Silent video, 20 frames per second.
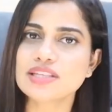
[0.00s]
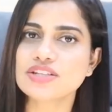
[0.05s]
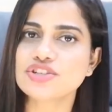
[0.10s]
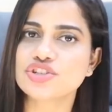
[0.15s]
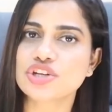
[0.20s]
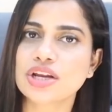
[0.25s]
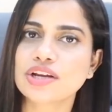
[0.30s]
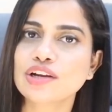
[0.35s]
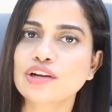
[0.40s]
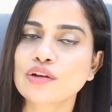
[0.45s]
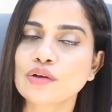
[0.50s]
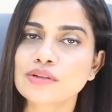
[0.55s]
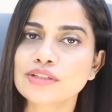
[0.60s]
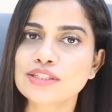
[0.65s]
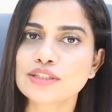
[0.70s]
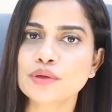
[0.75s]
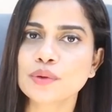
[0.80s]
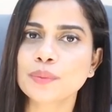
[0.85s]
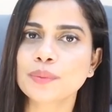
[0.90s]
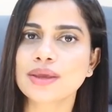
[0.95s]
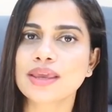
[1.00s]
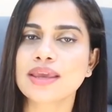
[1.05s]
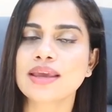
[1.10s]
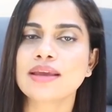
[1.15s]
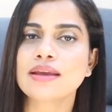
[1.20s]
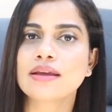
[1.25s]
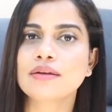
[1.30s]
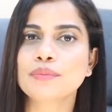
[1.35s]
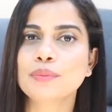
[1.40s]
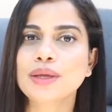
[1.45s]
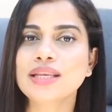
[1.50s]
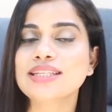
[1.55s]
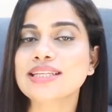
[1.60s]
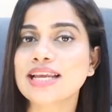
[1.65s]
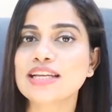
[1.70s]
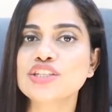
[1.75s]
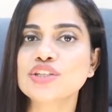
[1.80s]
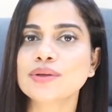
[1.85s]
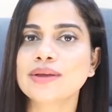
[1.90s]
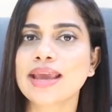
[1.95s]
in general also, we
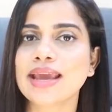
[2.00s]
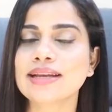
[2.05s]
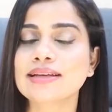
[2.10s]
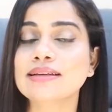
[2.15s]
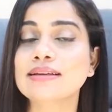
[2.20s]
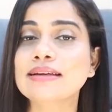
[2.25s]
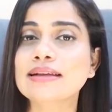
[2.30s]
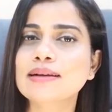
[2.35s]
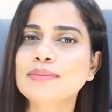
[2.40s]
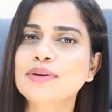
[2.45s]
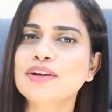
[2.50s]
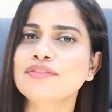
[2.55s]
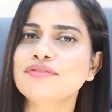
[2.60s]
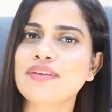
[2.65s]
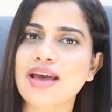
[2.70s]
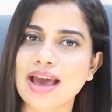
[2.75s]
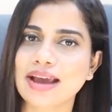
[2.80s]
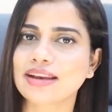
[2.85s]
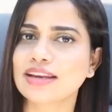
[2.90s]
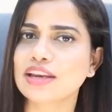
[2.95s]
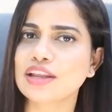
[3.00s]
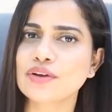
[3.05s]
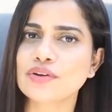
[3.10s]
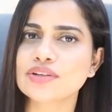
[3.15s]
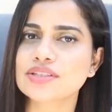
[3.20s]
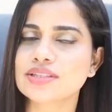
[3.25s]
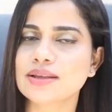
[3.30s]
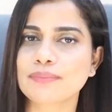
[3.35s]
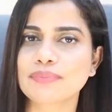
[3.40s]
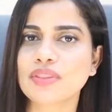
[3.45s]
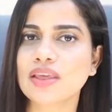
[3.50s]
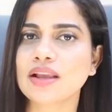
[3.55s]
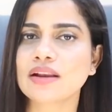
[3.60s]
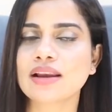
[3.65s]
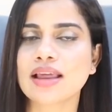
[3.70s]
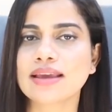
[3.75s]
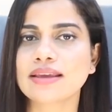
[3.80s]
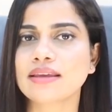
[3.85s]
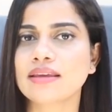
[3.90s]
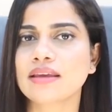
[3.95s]
tend to get a little bit of acne or something
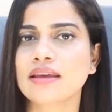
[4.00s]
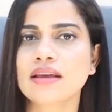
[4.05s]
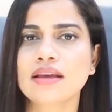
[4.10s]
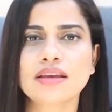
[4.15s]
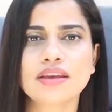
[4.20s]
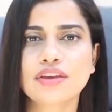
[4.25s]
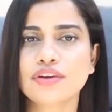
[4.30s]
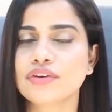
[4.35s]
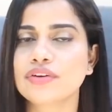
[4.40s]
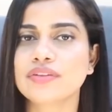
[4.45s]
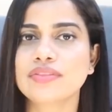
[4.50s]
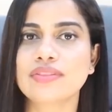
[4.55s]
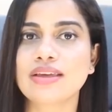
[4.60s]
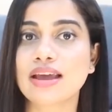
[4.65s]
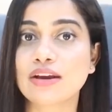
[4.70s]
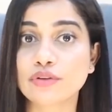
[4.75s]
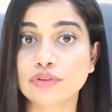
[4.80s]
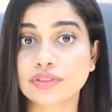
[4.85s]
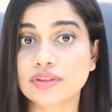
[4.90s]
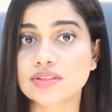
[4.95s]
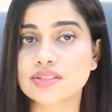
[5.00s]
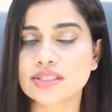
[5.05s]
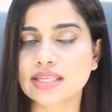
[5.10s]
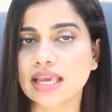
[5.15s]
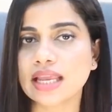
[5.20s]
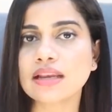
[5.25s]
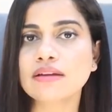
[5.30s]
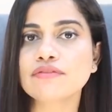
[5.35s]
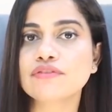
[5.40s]
like here and there on the skin.